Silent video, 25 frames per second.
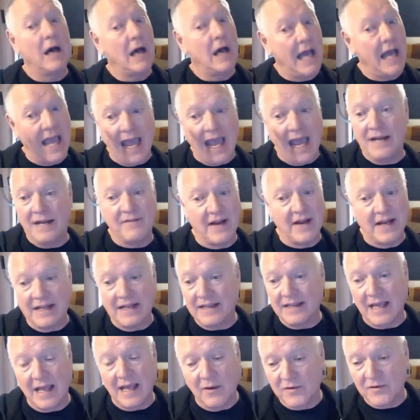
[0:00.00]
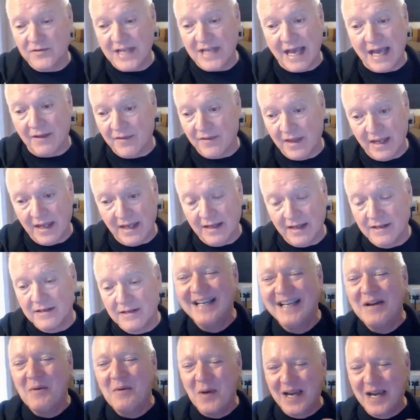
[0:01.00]
ahead of anything else out there.
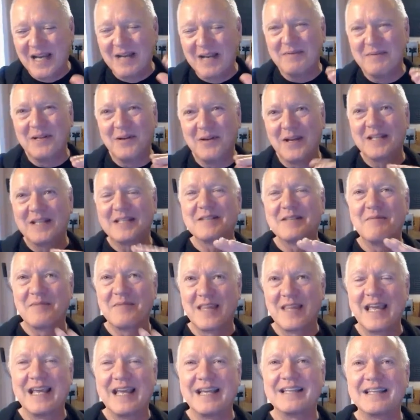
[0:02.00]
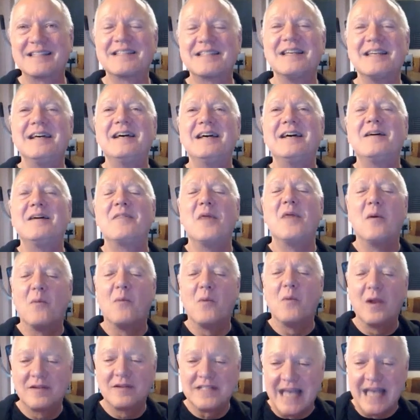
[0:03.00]
We're going to be doing some things
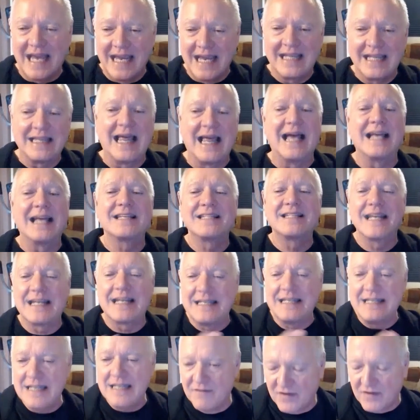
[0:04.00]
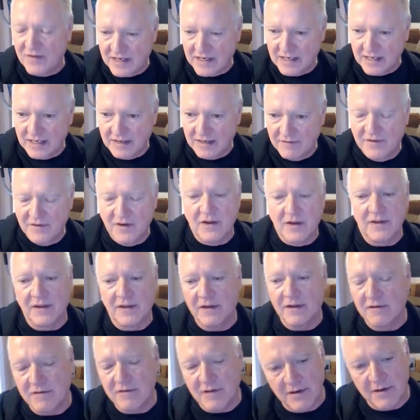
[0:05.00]
that will take that significantly
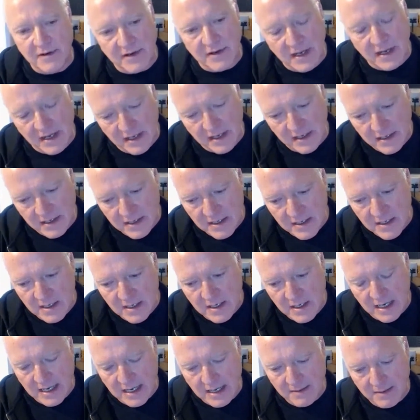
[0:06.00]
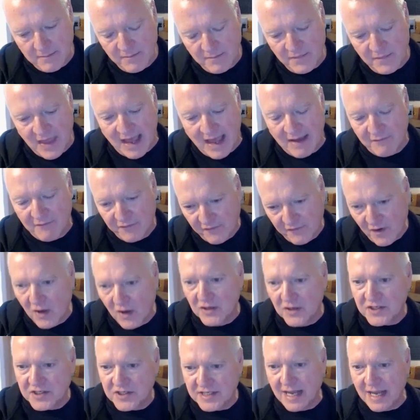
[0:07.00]
further. And that
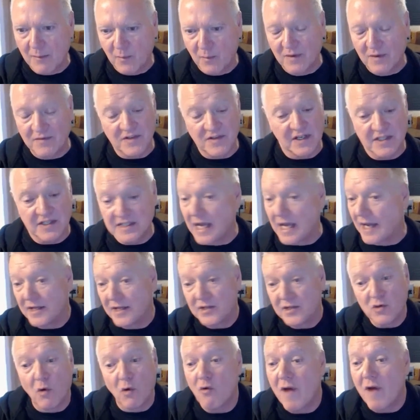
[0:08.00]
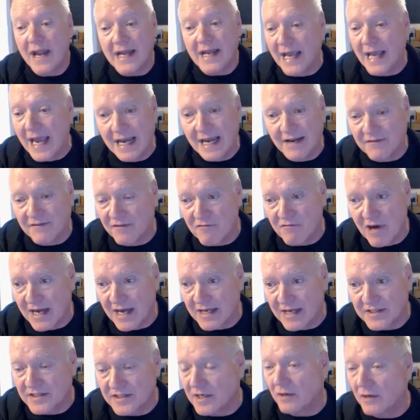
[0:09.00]
first step we've just done is already ahead of the
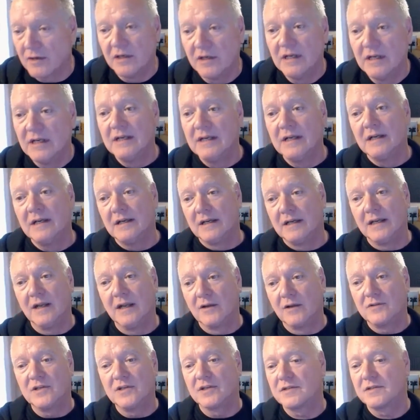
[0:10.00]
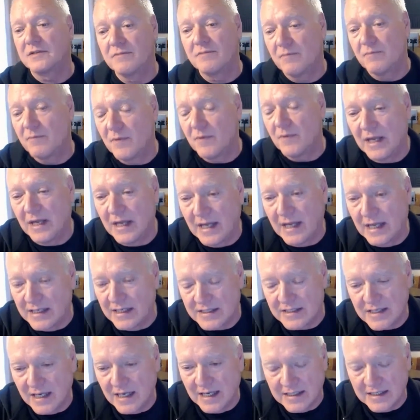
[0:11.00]
rest. So,
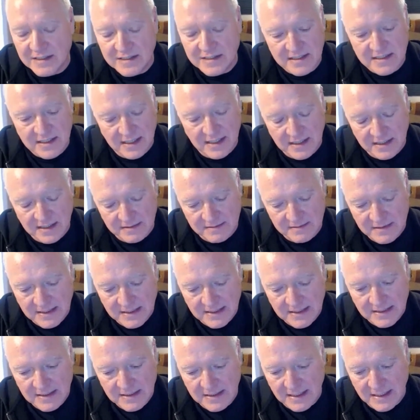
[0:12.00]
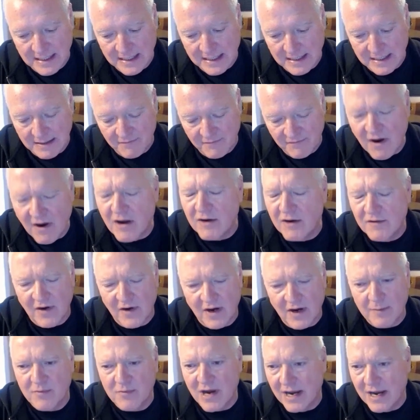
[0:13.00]
it's very,
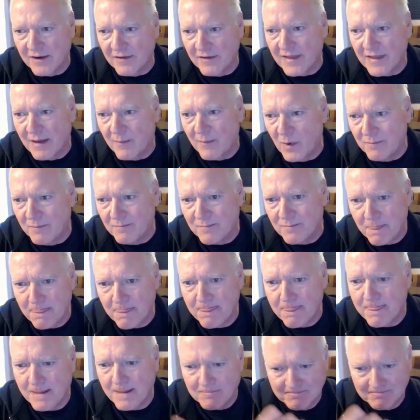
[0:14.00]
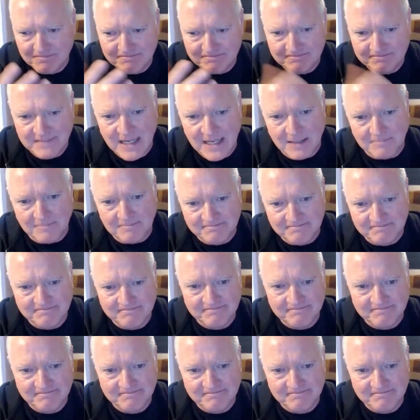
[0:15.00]
very proud of that one. Yeah.